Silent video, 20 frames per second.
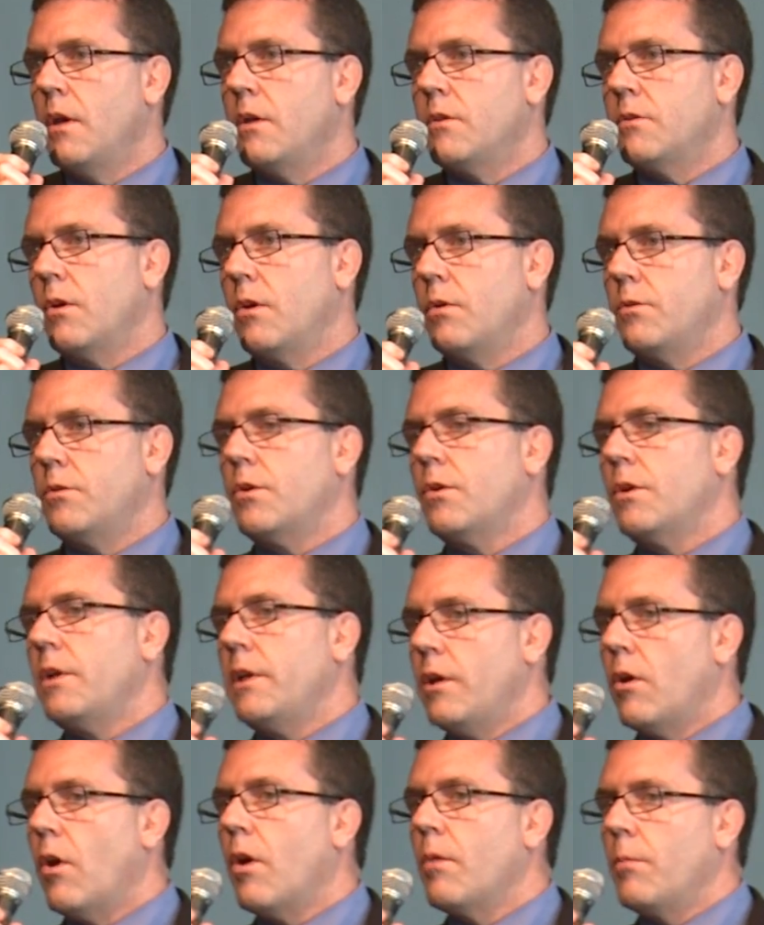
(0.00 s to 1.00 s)
So
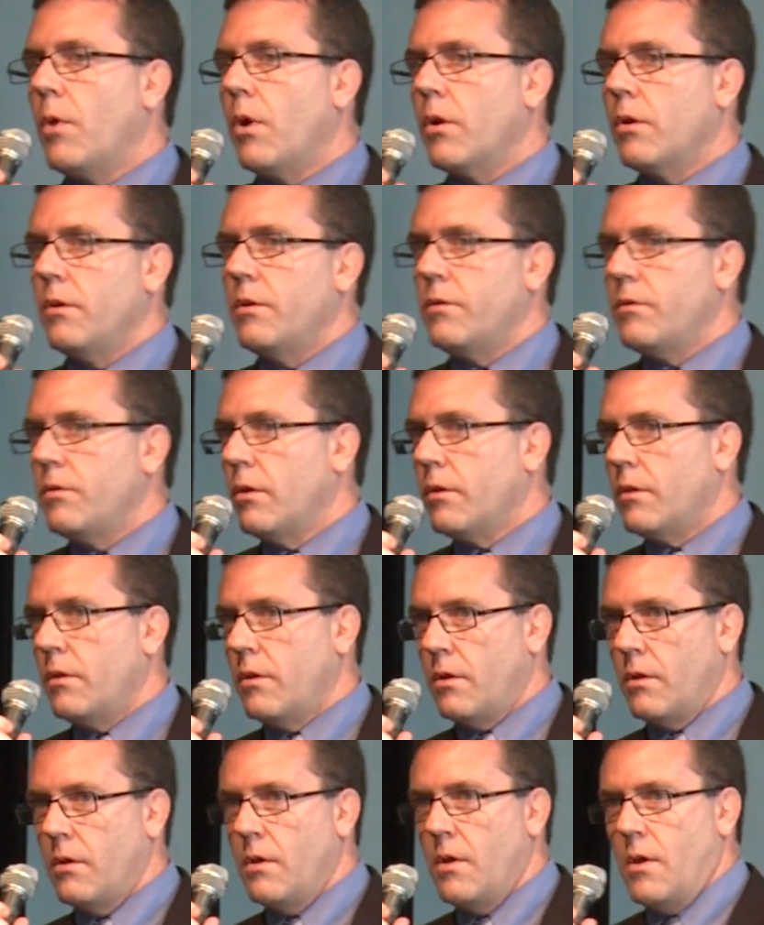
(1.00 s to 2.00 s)
certainly our model is not
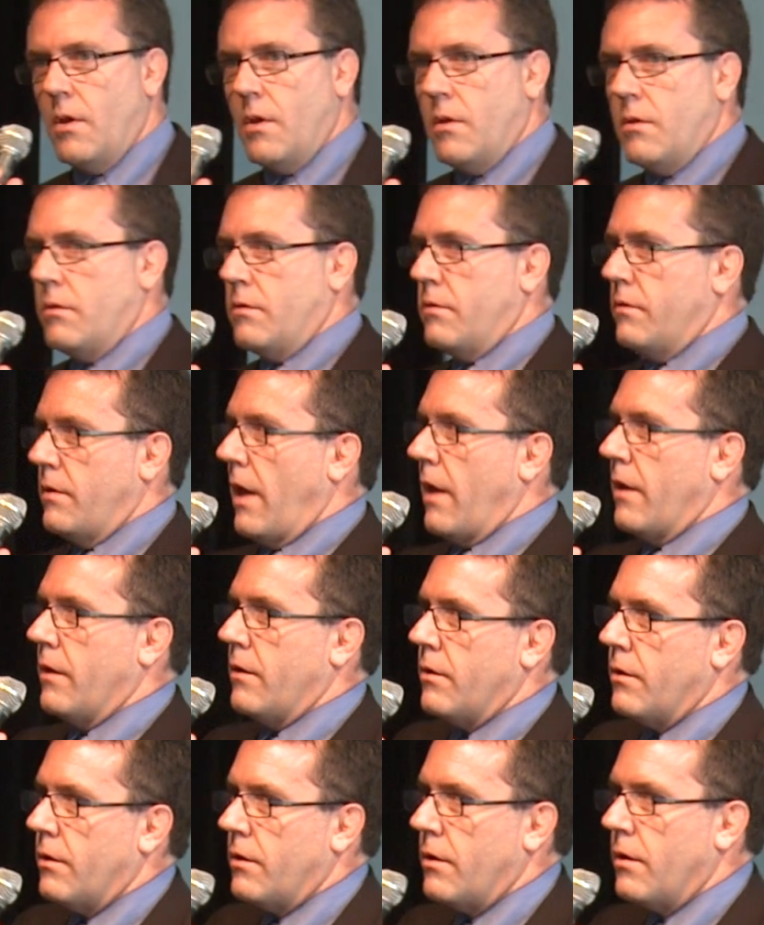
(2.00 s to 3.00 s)
the
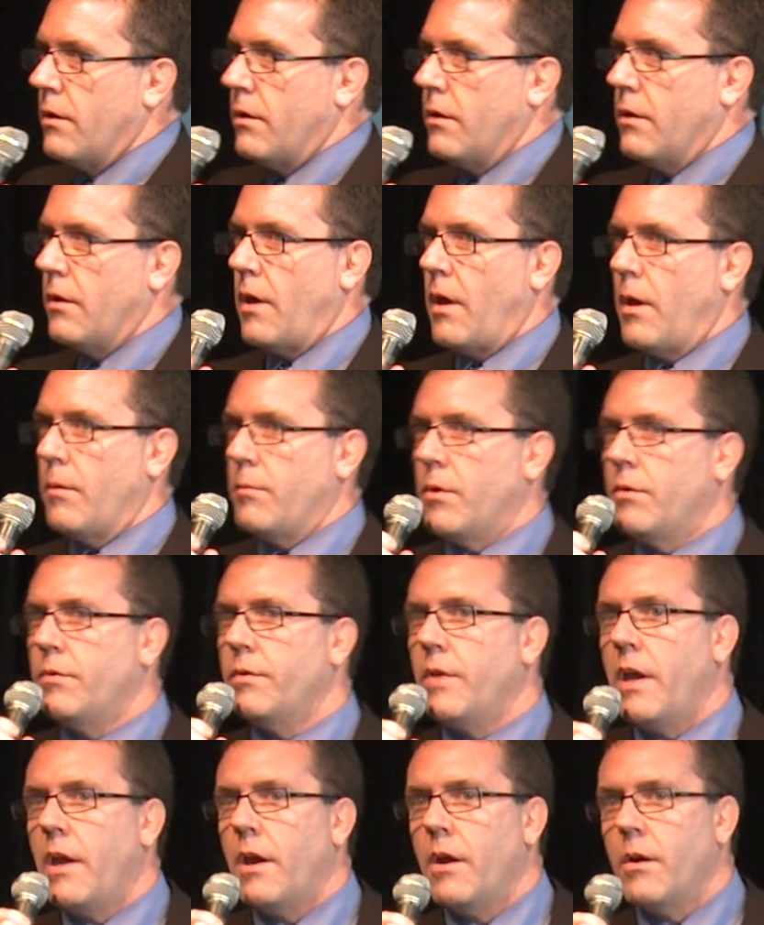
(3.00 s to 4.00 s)
standard
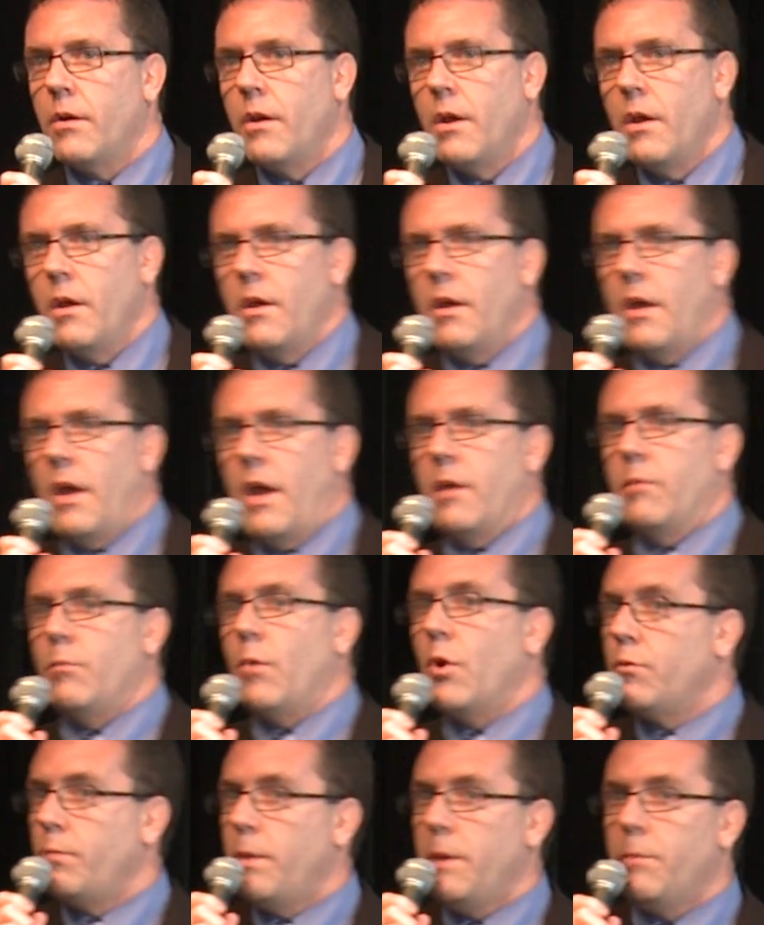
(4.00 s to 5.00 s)
of care, and
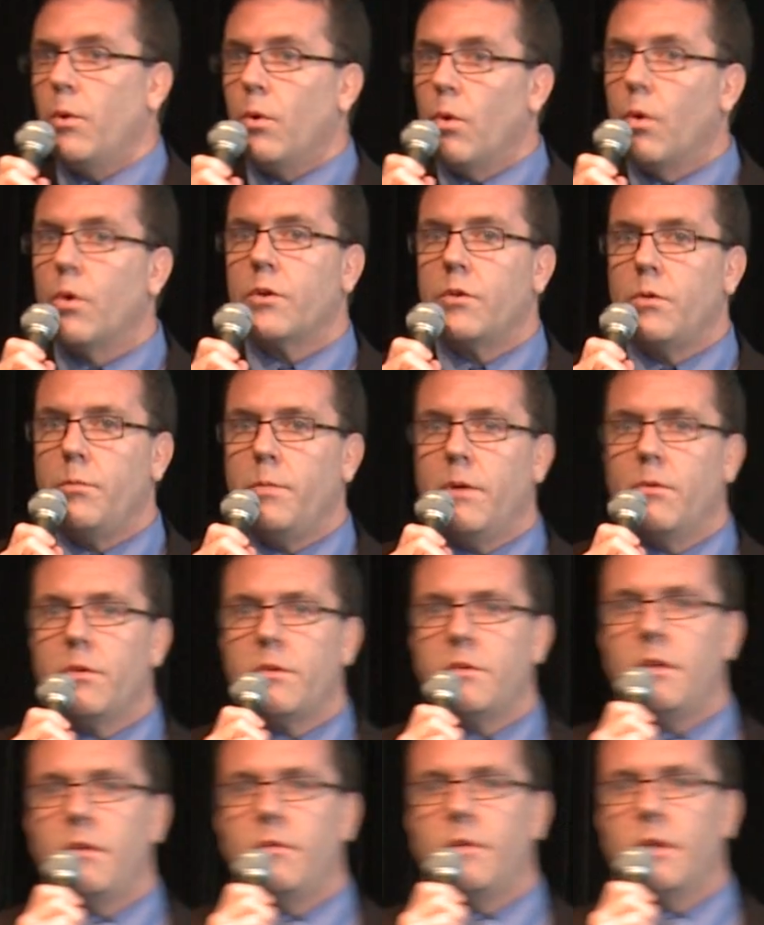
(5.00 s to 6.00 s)
most people ought to be
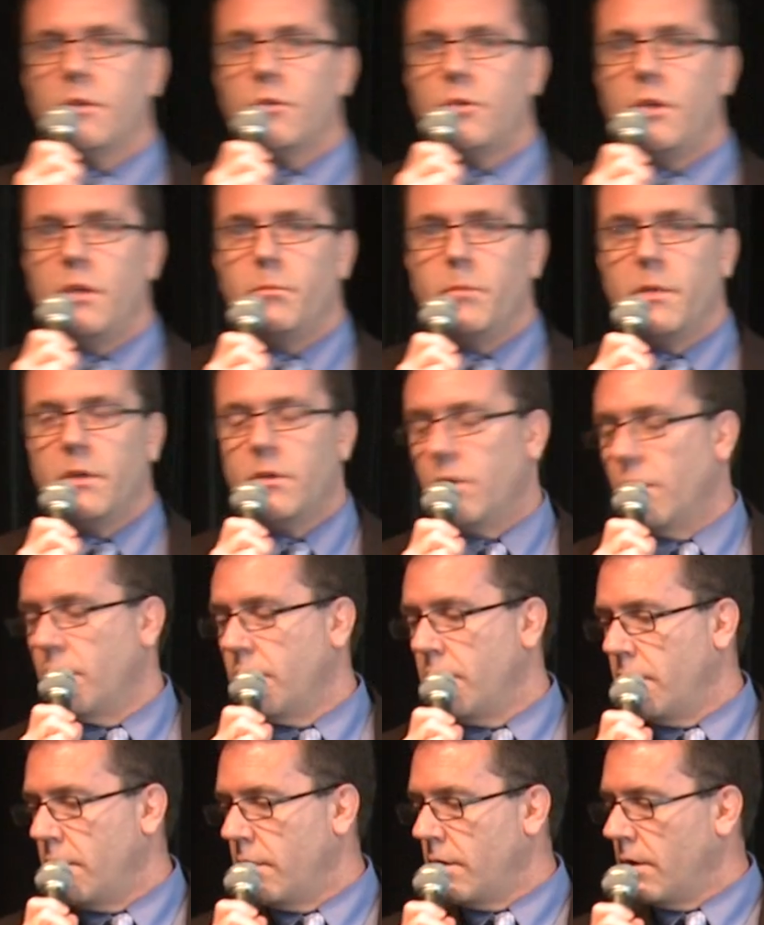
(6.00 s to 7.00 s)
receiving treatment
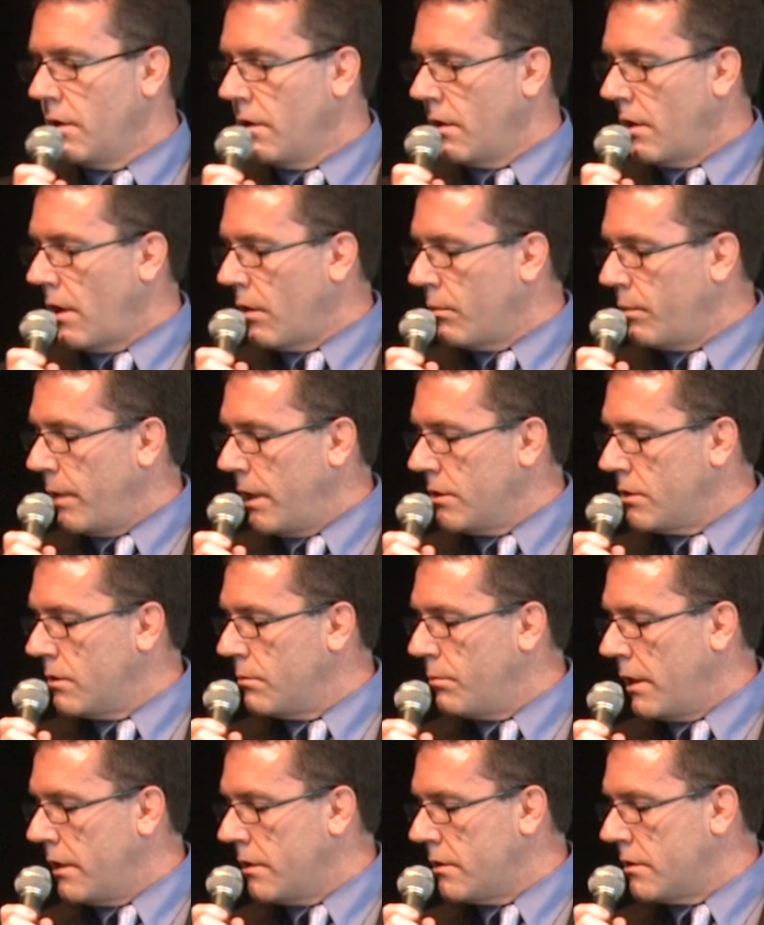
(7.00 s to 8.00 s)
on an
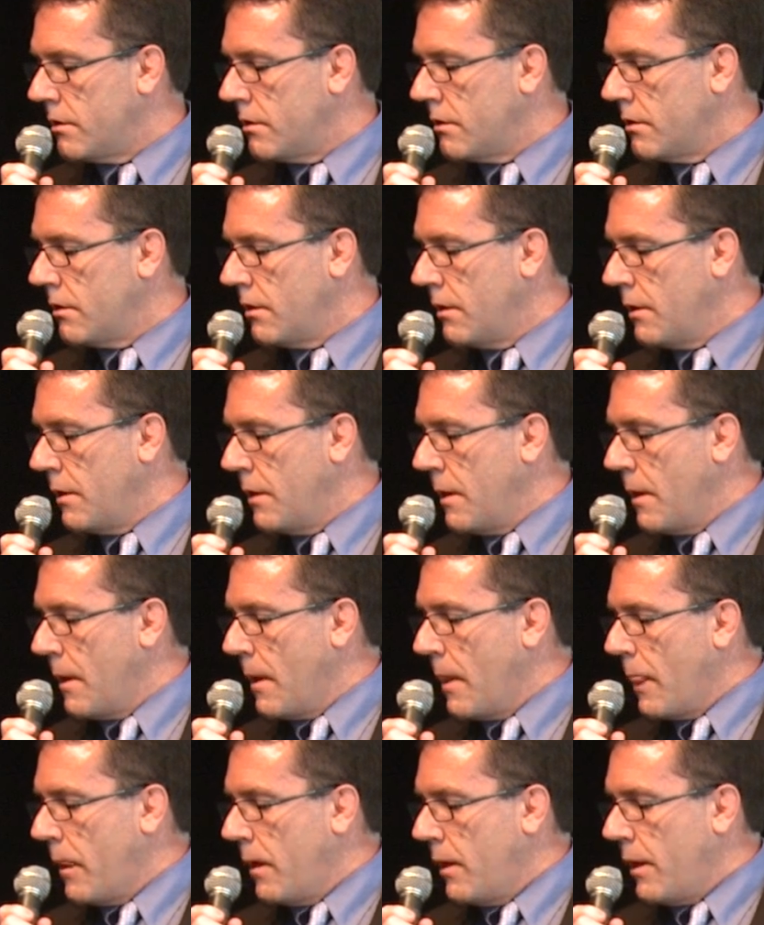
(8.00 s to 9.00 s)
outpatient basis.
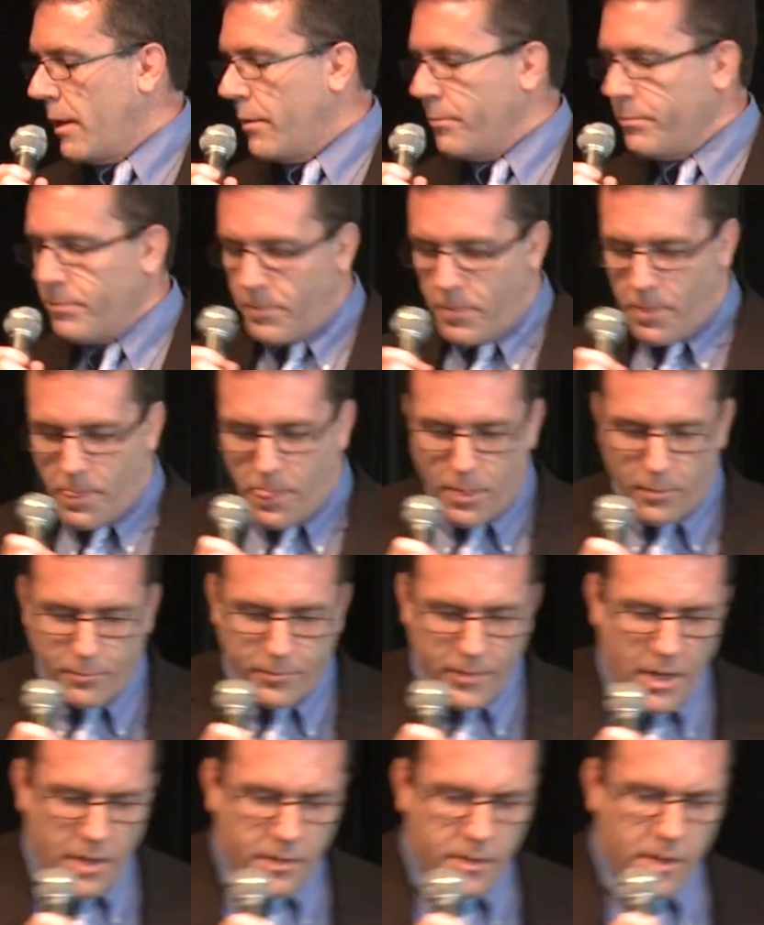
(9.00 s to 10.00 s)

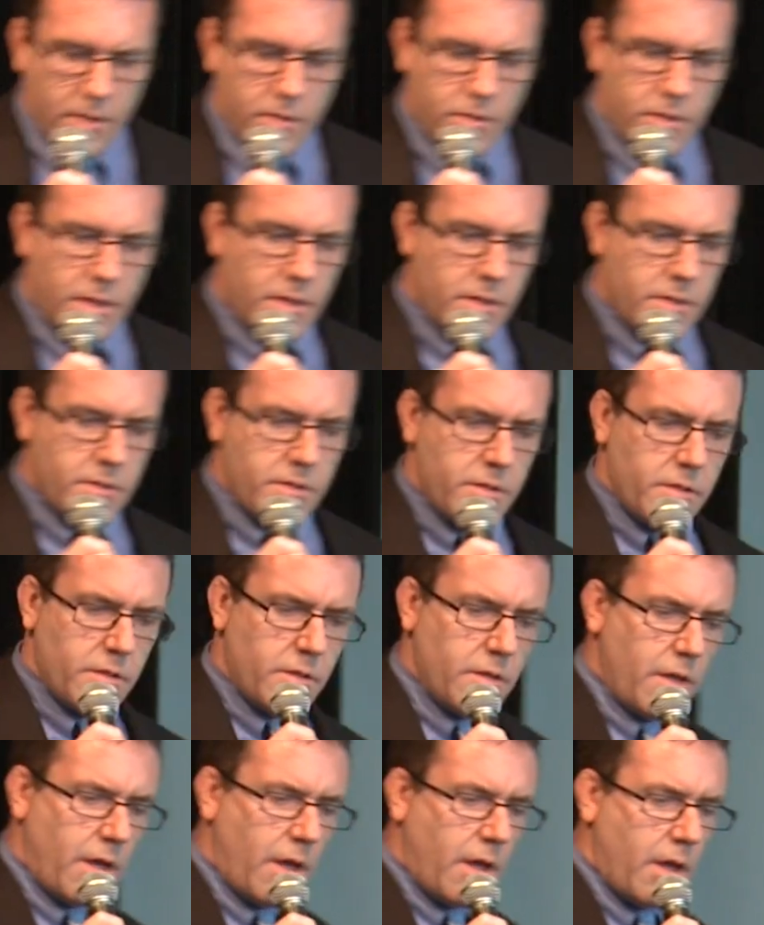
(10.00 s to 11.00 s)
The other thing
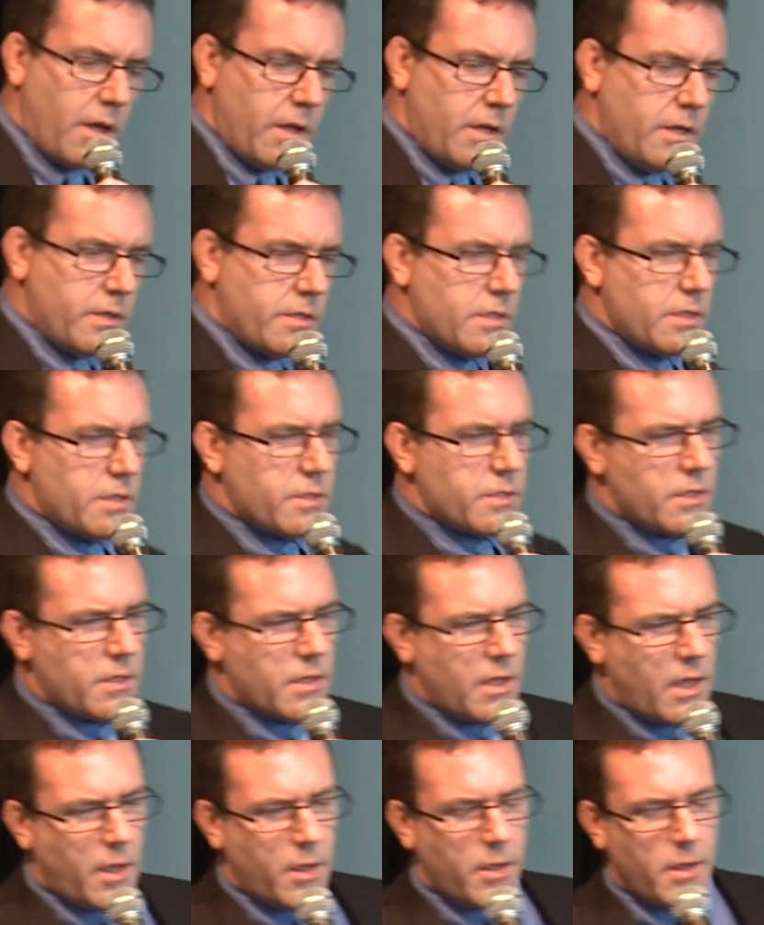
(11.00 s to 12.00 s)
is this.